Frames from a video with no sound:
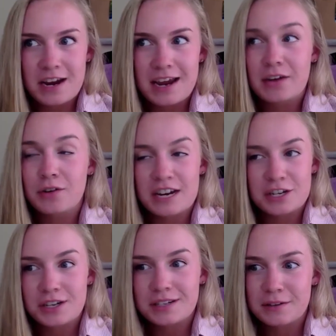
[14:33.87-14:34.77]

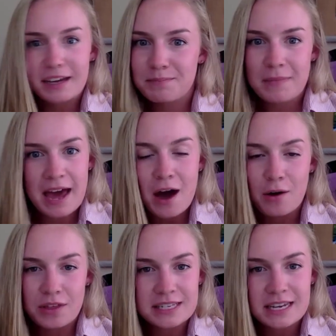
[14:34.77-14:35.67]
iterations of how
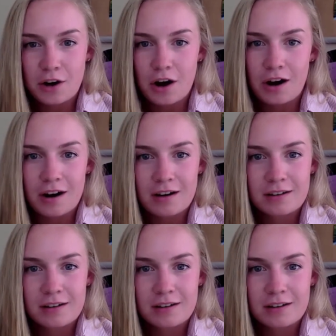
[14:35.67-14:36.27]
this can occur.